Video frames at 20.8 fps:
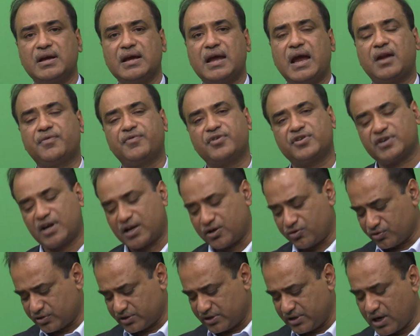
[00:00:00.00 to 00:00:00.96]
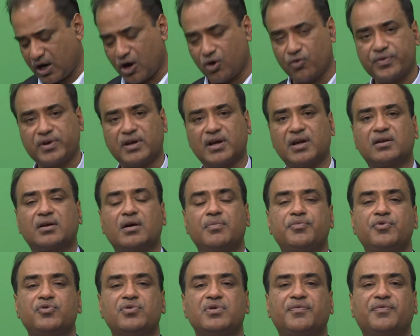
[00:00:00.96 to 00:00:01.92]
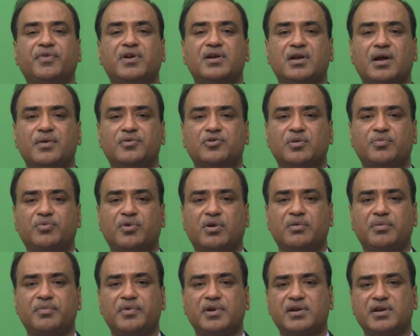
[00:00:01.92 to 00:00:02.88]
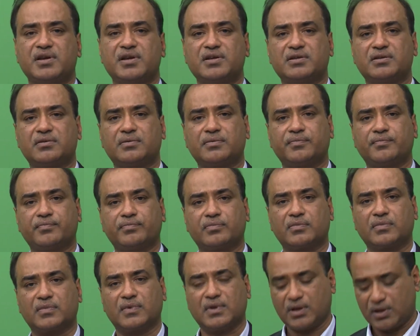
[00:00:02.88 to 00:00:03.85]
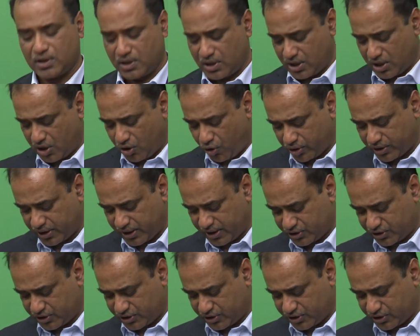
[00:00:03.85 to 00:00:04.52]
and we try to see how we can compute different types of probabilities. Okay,